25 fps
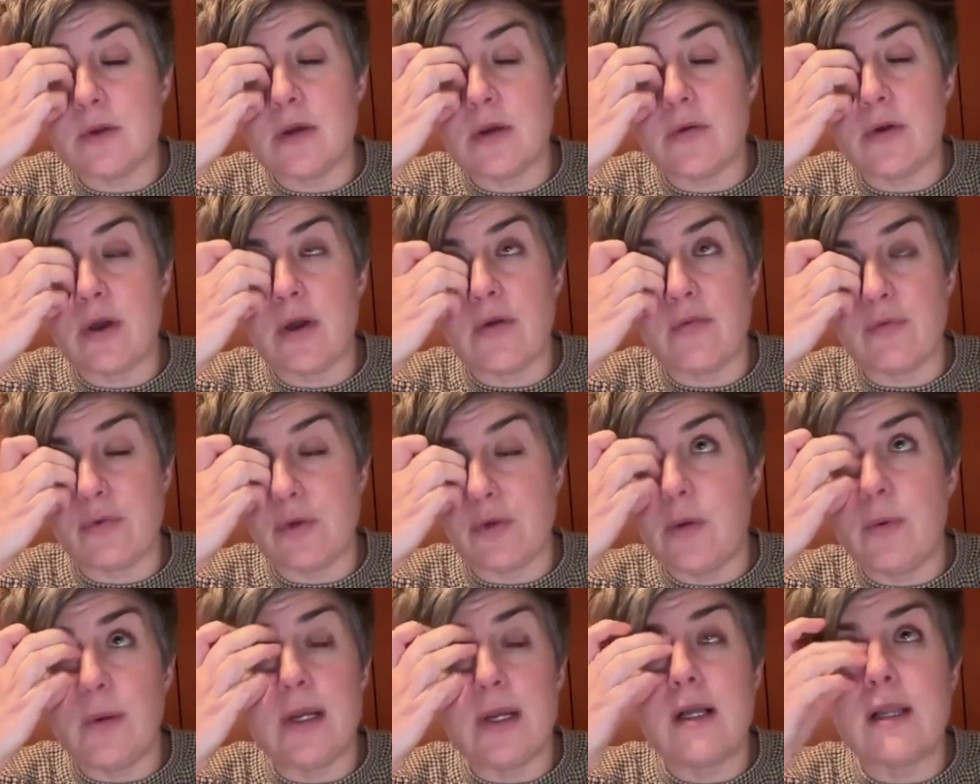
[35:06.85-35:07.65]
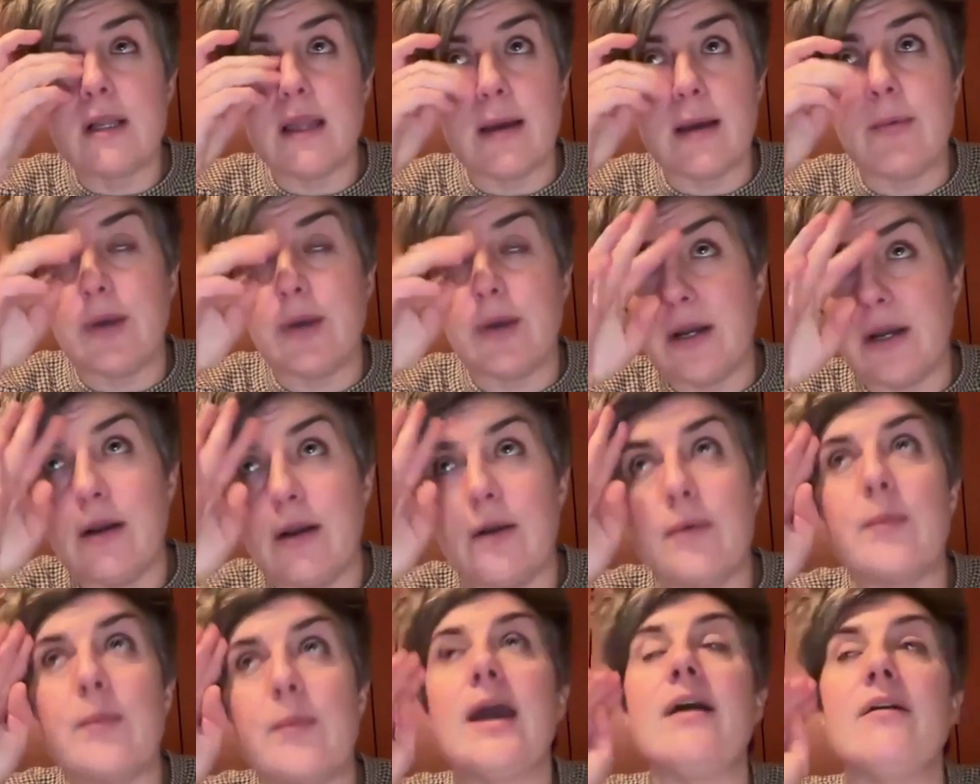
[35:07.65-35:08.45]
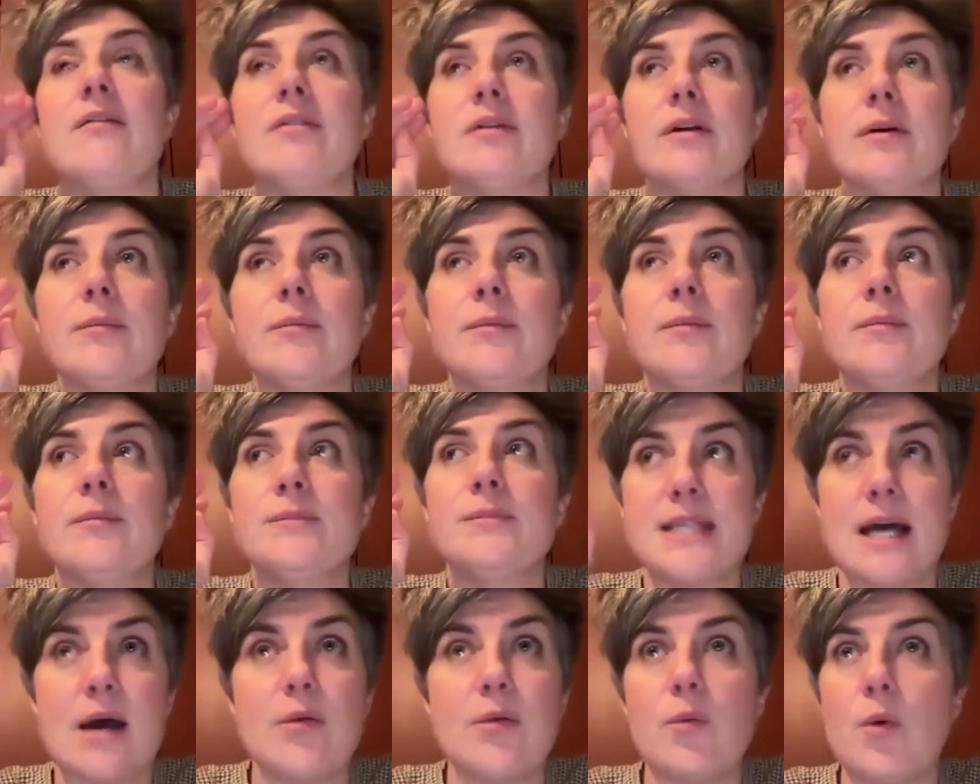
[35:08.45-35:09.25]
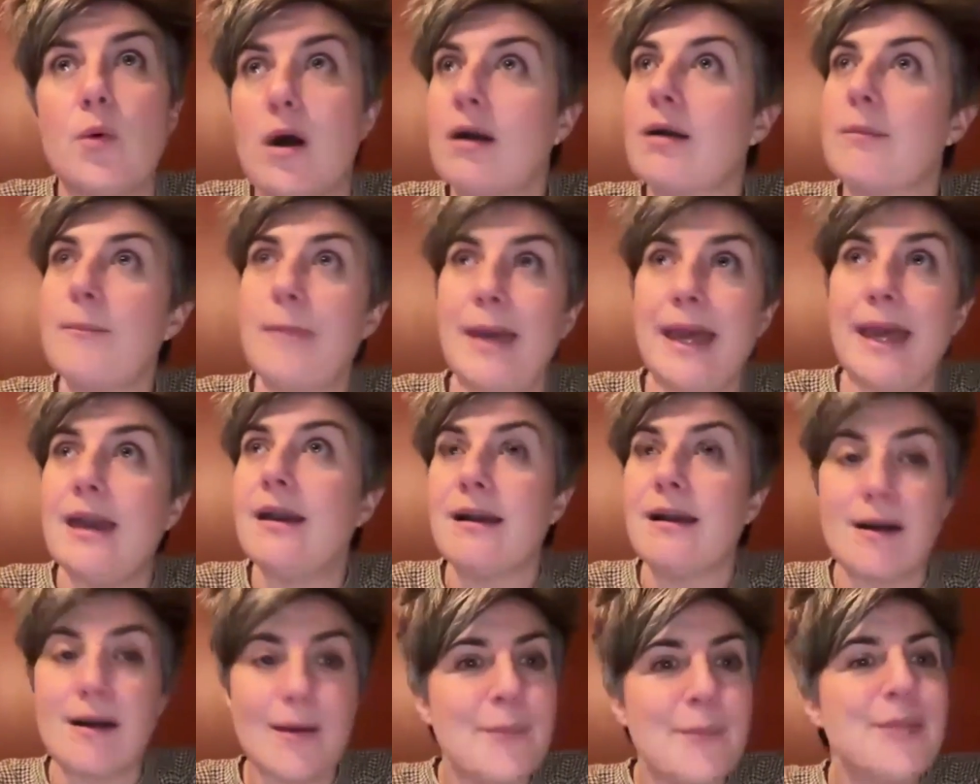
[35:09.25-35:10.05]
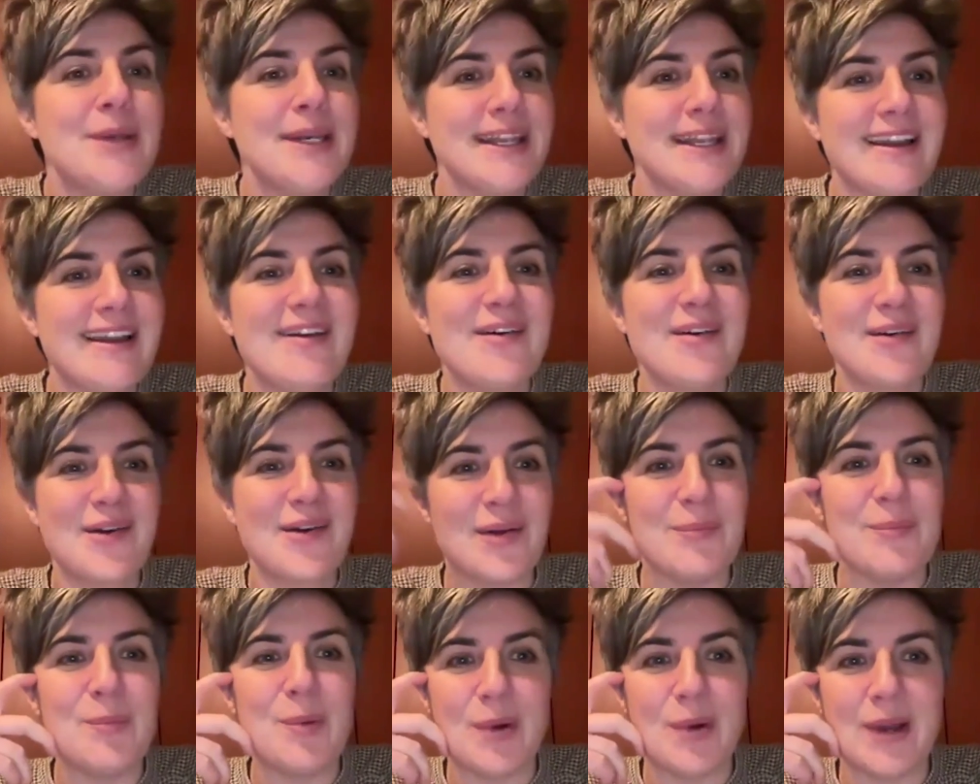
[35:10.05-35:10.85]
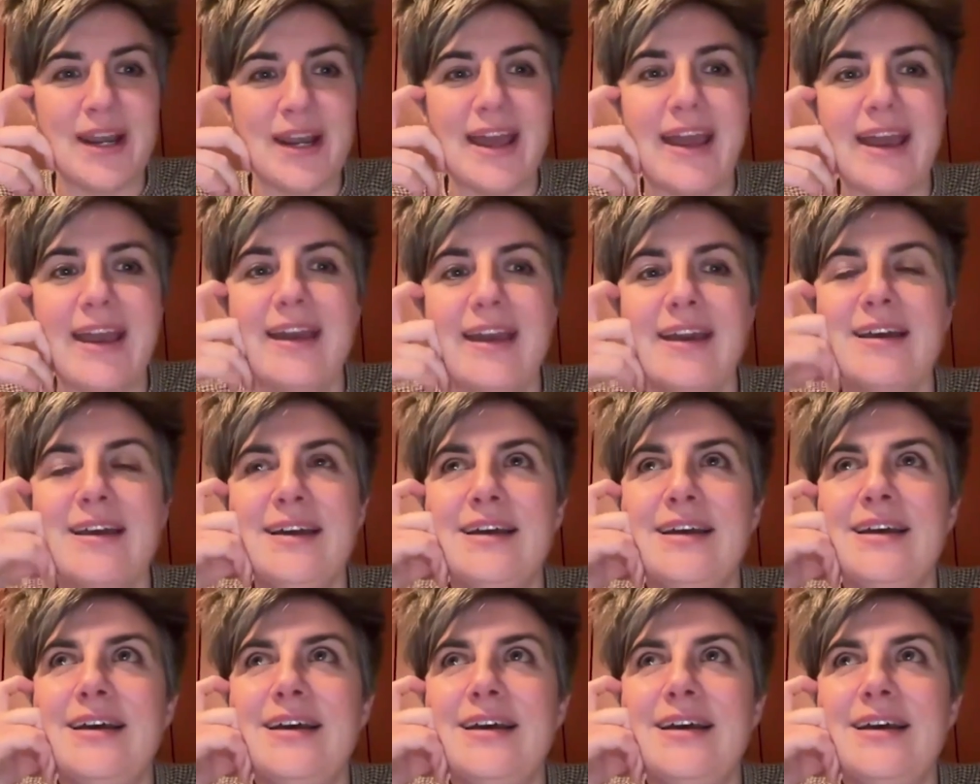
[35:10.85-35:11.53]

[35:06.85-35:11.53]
a, a, frequent collaborator, and we have a sound walk making company now called Point A.